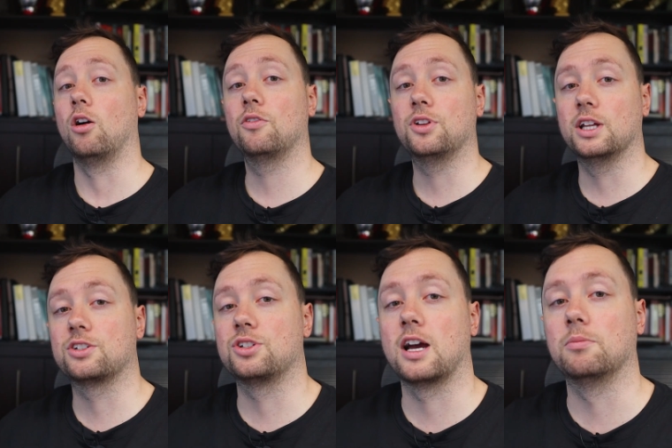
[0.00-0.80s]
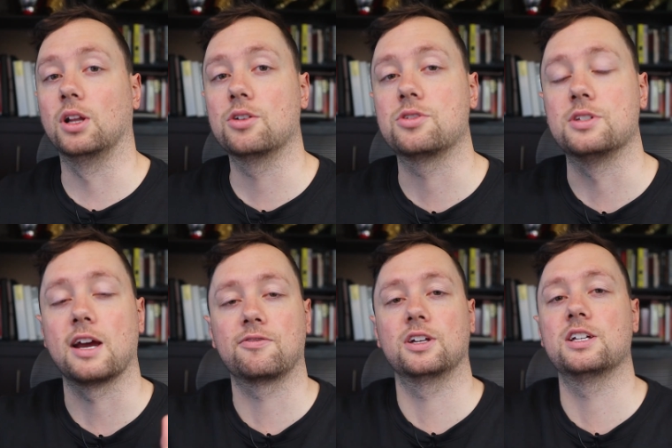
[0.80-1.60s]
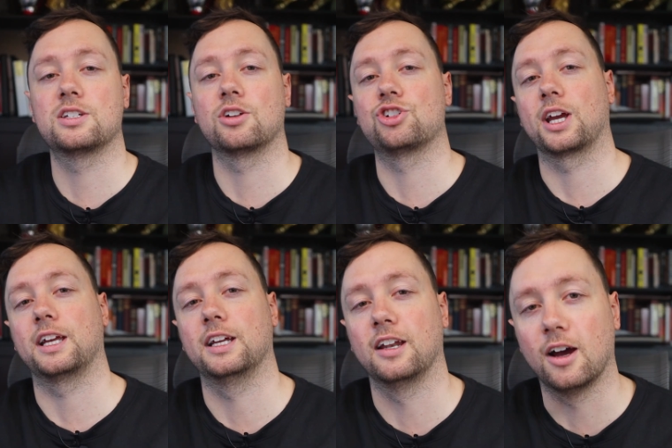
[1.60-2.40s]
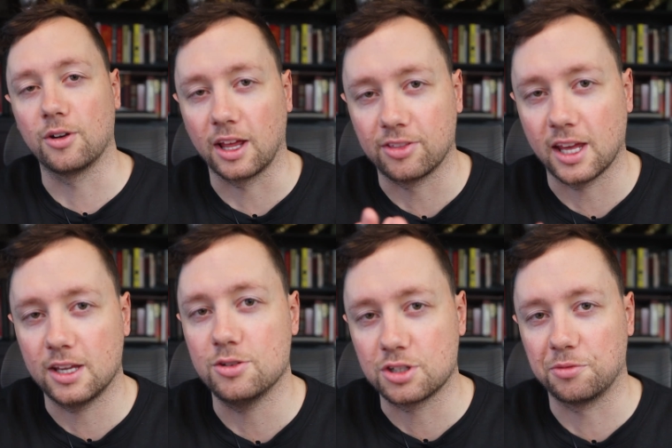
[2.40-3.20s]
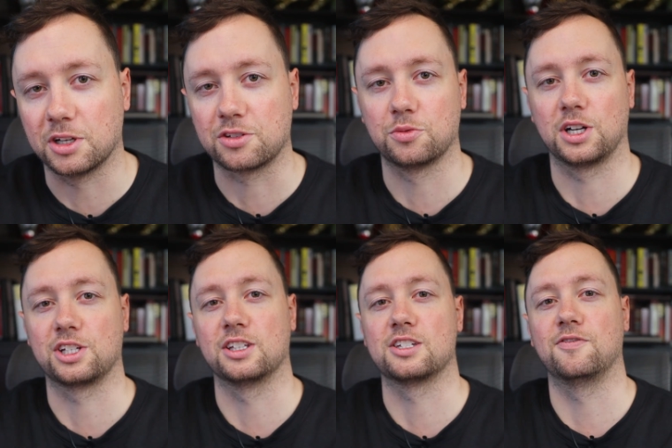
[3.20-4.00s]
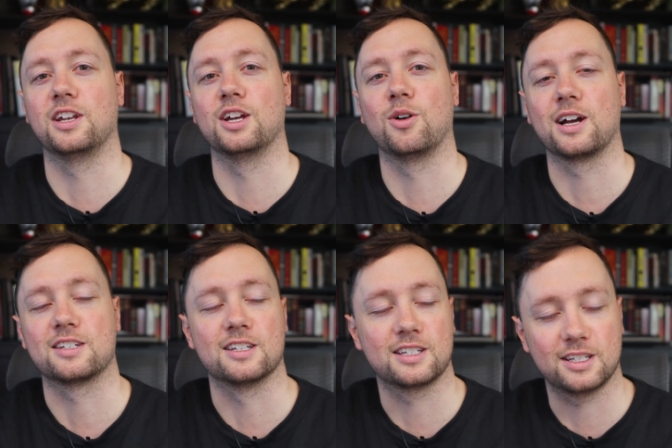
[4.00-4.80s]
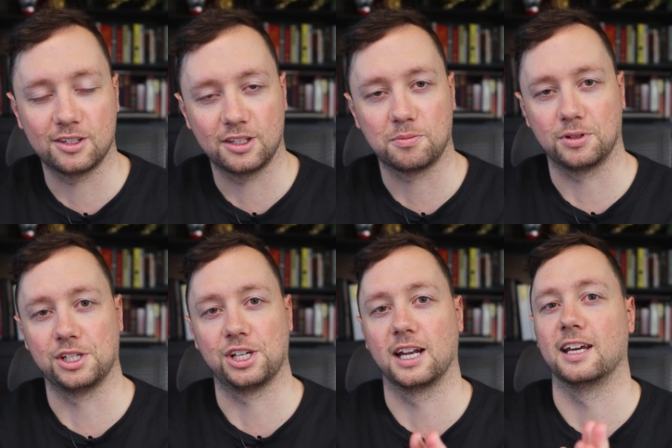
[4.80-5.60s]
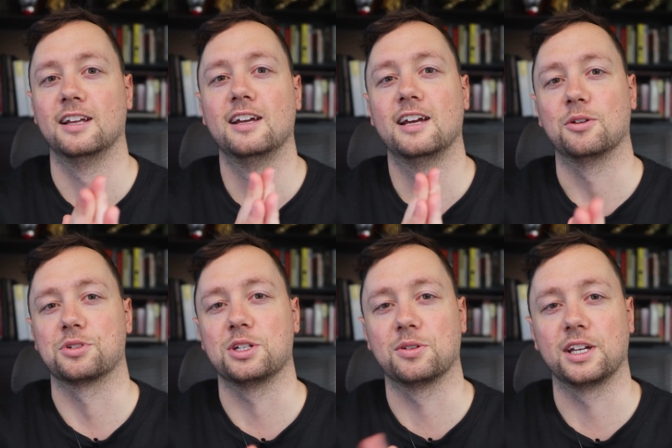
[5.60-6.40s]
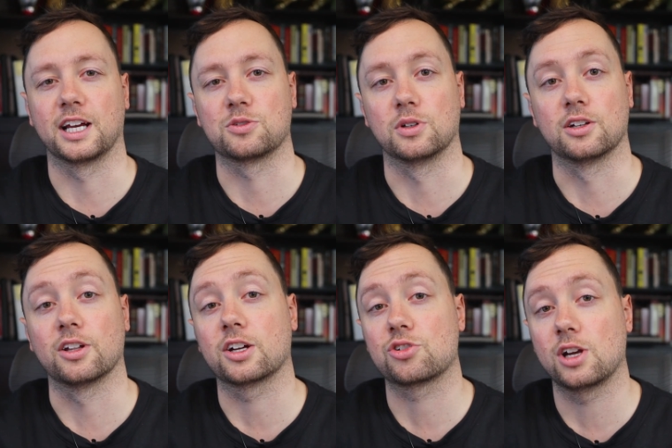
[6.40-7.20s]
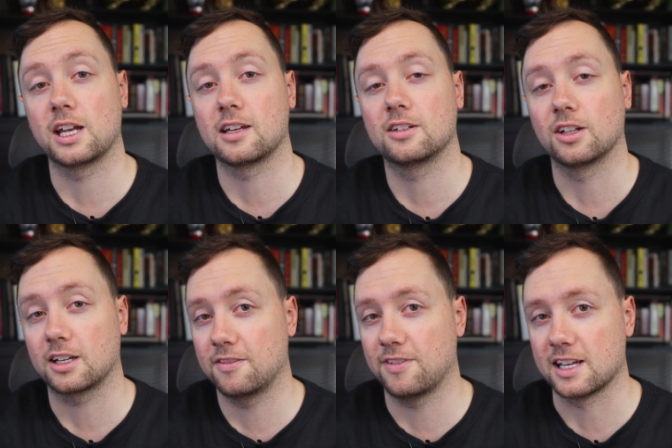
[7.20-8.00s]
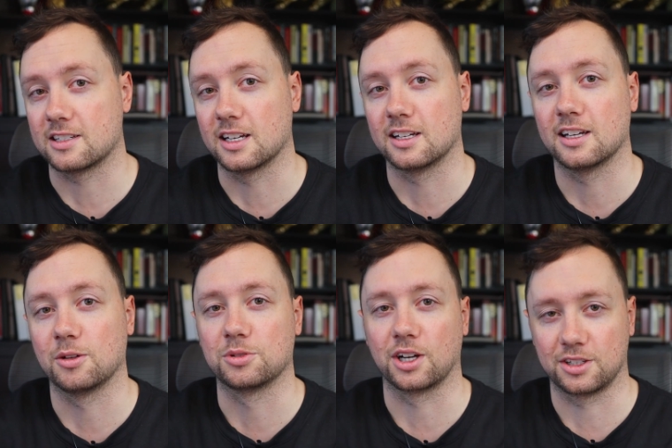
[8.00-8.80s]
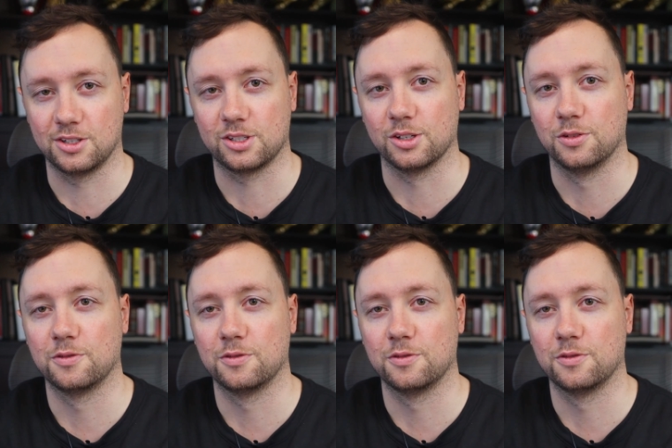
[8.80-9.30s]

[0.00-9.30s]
All of the links are down below, so definitely consider checking it out. And thank you so much for watching this video. I sincerely appreciate it, and we'll see you in the next one. Good luck trading, good luck investing, and we'll talk to you soon.